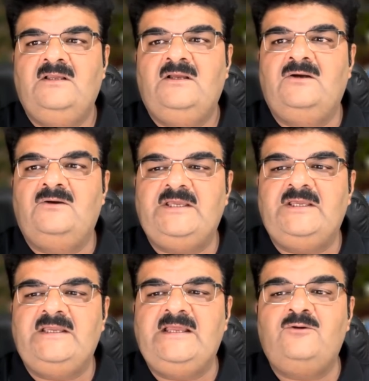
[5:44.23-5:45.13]
Okay,
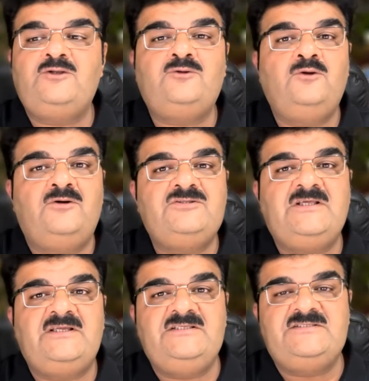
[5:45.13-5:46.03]
and going to launch the
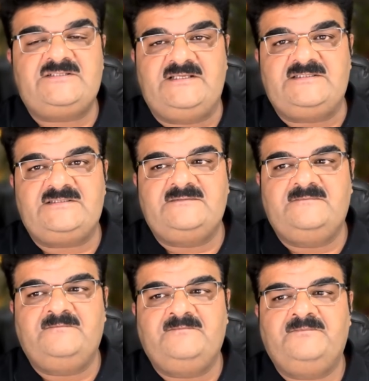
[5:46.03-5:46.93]
instance.
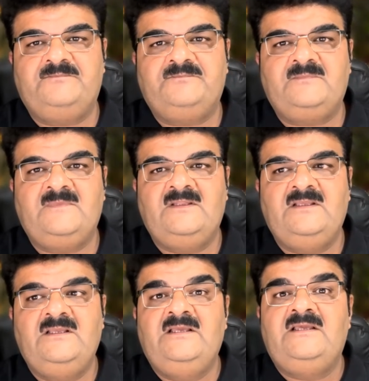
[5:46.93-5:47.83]

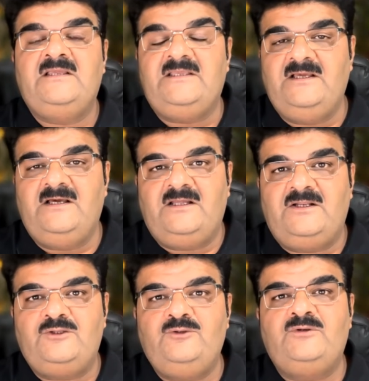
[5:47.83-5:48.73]
Here
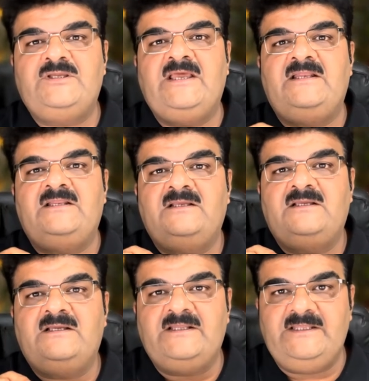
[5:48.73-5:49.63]
you can
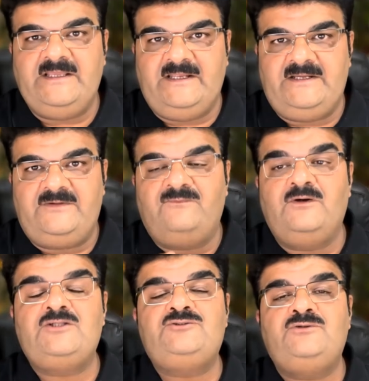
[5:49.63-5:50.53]
create
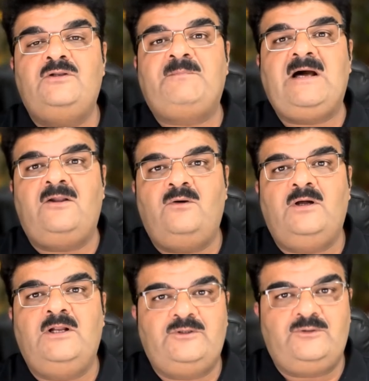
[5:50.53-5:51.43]
virtual Palo
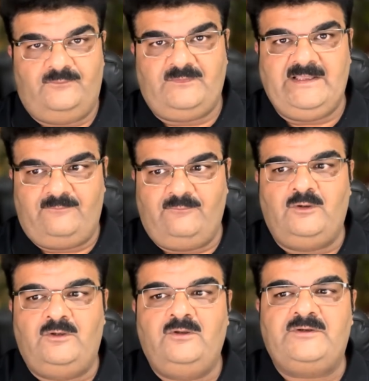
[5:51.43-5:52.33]
Alto Firewall,
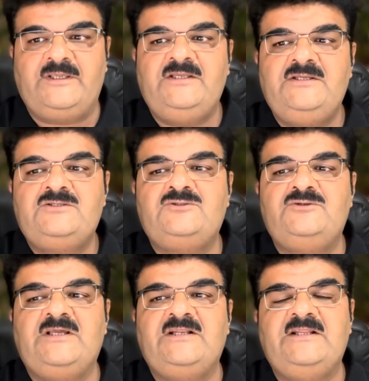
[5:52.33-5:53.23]
okay? So you
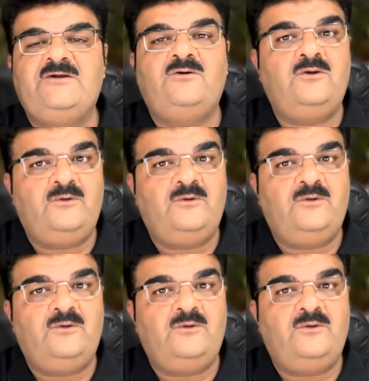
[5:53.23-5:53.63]
can click on launch